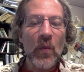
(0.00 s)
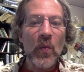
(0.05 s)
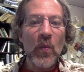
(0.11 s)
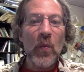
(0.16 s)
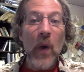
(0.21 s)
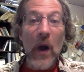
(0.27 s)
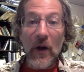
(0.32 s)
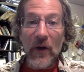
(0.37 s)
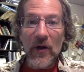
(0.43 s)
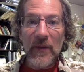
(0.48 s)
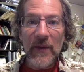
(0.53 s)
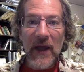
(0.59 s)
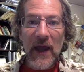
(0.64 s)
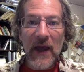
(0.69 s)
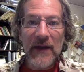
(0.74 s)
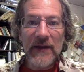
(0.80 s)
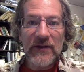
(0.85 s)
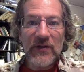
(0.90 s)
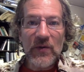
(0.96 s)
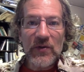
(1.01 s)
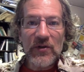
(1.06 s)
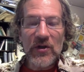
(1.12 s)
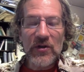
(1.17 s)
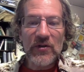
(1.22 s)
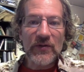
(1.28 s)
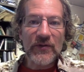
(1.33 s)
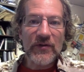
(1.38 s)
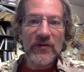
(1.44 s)
welcome again to
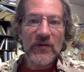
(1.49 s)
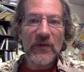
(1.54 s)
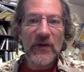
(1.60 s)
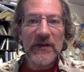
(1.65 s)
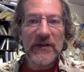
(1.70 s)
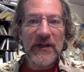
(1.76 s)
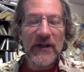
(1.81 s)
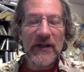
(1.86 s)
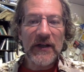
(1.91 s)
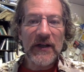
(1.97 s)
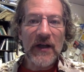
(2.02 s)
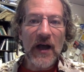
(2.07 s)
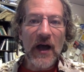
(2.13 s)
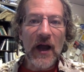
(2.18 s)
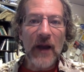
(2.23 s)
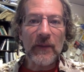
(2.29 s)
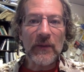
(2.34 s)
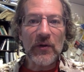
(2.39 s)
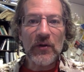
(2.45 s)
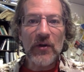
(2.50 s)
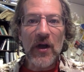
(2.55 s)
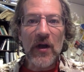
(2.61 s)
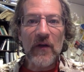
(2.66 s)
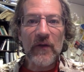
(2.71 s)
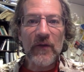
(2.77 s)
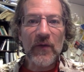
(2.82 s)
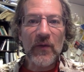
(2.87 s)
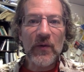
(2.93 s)
Digital Storytelling. I'm
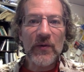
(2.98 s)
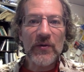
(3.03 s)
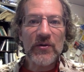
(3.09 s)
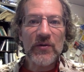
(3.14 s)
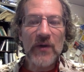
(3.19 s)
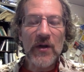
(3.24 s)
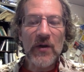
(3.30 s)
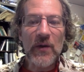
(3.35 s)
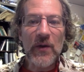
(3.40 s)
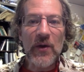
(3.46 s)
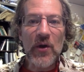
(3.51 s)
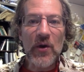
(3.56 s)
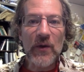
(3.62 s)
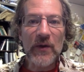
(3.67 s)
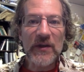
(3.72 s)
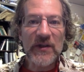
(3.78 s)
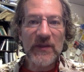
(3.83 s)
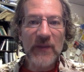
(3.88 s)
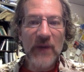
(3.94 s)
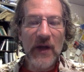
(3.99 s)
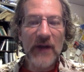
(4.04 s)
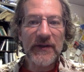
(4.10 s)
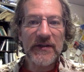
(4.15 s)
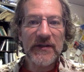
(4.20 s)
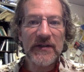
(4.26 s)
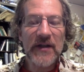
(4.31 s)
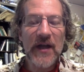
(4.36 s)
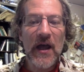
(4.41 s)
looking forward to hearing your
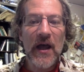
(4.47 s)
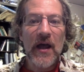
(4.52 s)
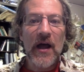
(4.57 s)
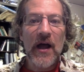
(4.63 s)
response.